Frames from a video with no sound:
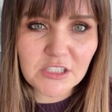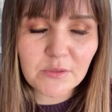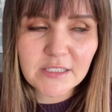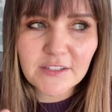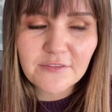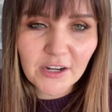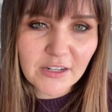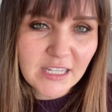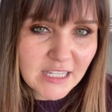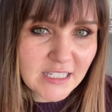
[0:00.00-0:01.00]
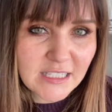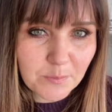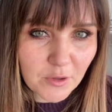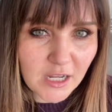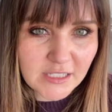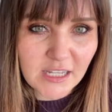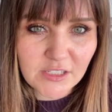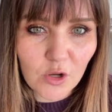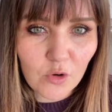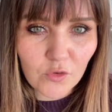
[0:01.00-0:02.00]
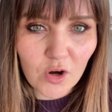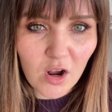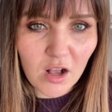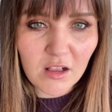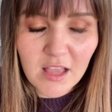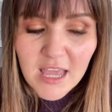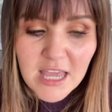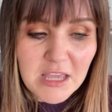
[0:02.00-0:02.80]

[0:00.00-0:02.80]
So it's a very easy process overall.